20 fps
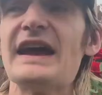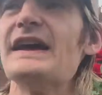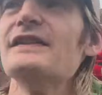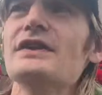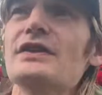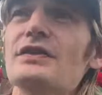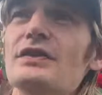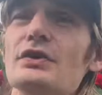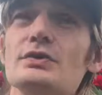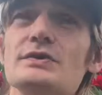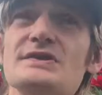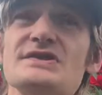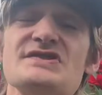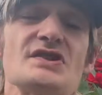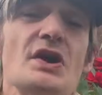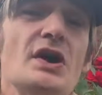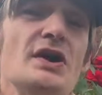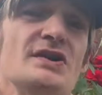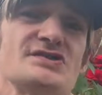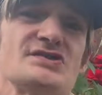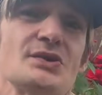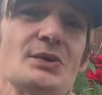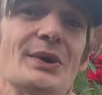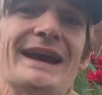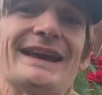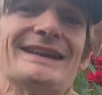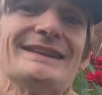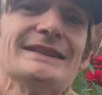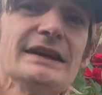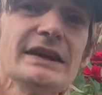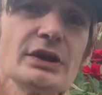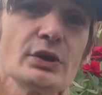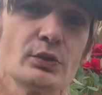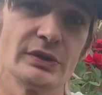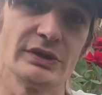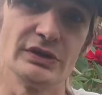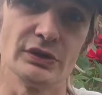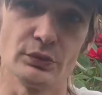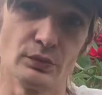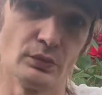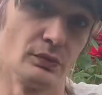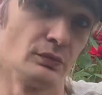and then there is also a liquid